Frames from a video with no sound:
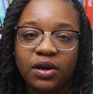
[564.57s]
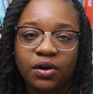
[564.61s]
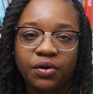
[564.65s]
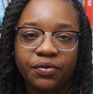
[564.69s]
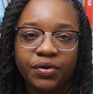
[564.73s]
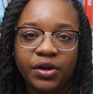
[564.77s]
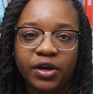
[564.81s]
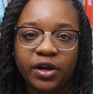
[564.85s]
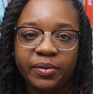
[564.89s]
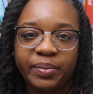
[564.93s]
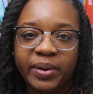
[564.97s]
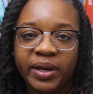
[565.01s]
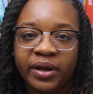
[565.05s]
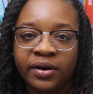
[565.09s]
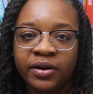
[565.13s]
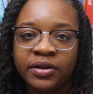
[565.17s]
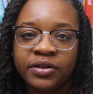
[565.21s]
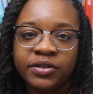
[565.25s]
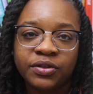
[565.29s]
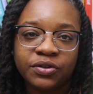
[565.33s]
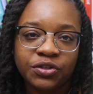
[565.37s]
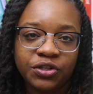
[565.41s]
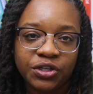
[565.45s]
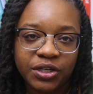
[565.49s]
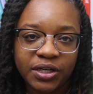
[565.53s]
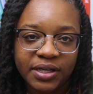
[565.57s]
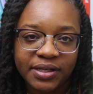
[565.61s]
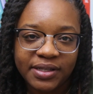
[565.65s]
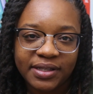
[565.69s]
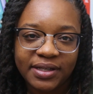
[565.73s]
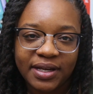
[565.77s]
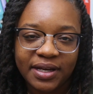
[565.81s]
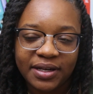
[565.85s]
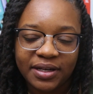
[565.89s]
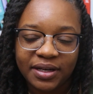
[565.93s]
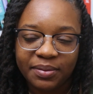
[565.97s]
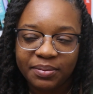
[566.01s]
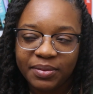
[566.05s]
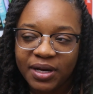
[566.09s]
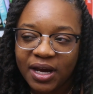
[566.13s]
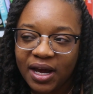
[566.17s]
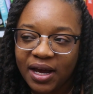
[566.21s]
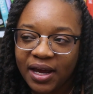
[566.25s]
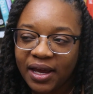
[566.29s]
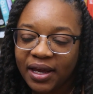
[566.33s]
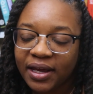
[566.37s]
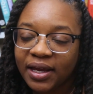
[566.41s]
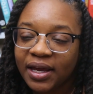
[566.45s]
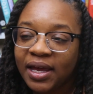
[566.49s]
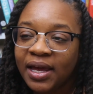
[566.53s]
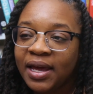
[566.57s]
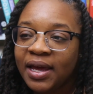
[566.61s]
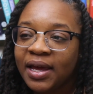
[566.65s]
her reappearance, so she doesn't end up dying.